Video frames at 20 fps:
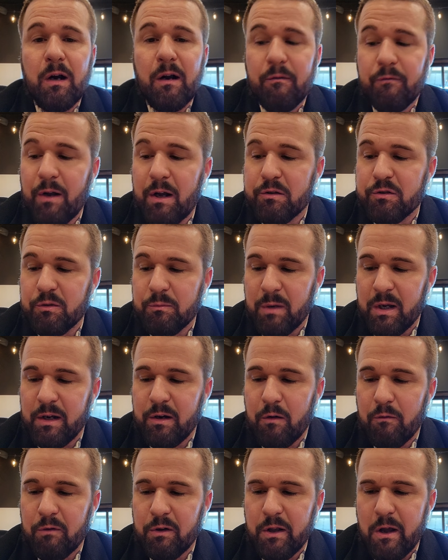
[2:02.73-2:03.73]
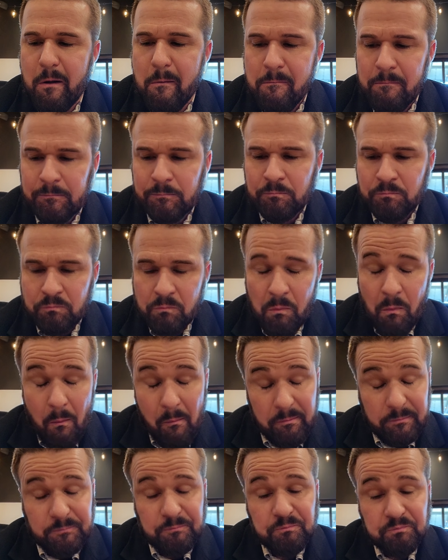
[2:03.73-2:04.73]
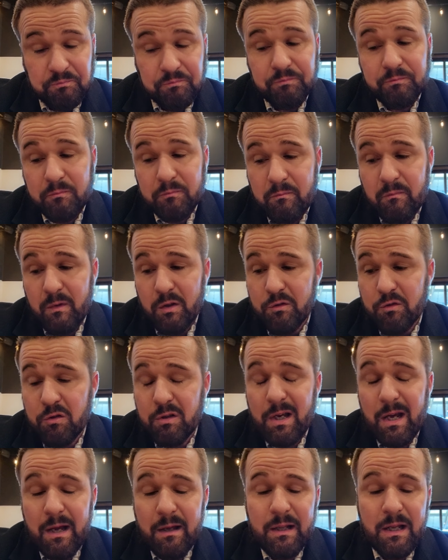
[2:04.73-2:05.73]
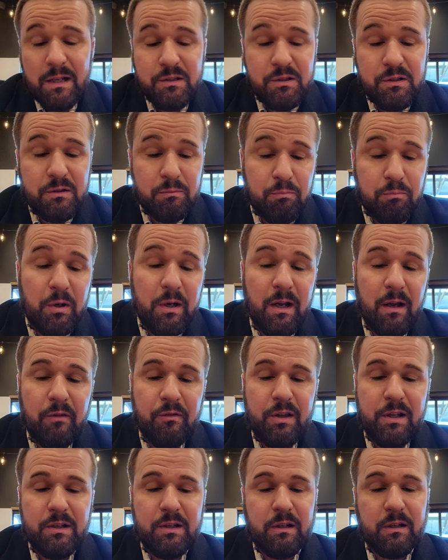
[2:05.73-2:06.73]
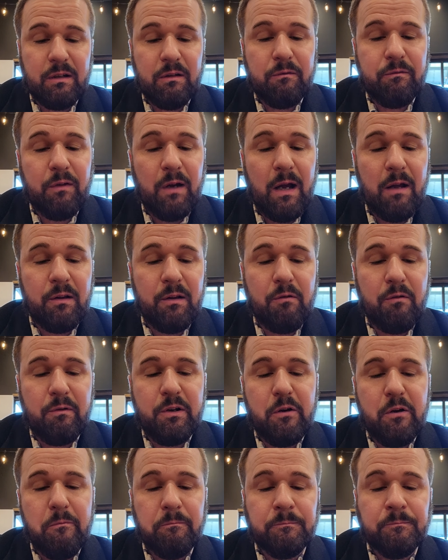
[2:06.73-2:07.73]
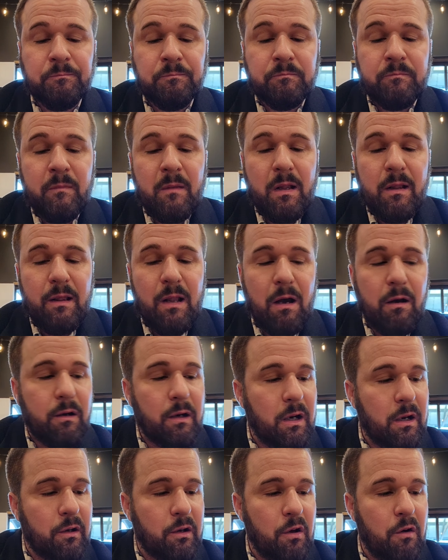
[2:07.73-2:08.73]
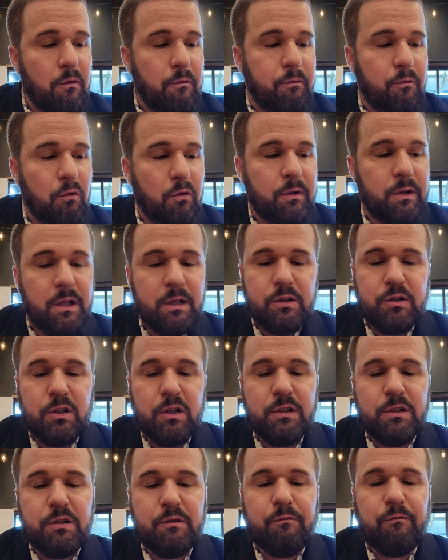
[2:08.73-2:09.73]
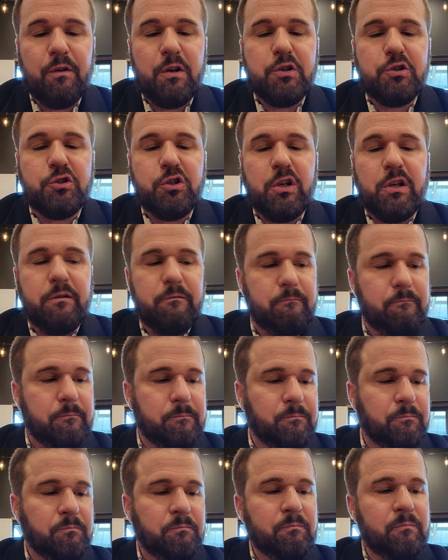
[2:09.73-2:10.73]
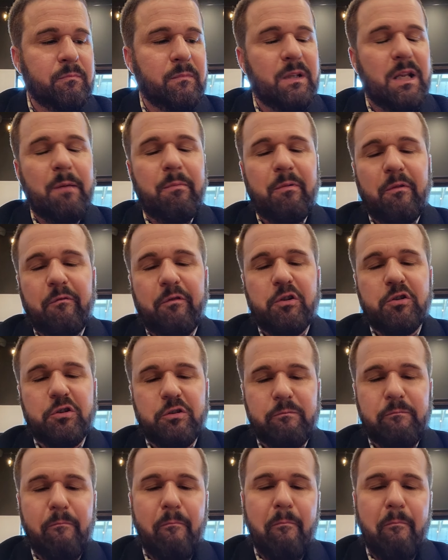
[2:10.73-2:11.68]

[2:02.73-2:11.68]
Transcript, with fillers: I've actually been over there. So yeah, that's pretty authentic of how they would do. I'm gonna go for the just fishing. Keep it fishing.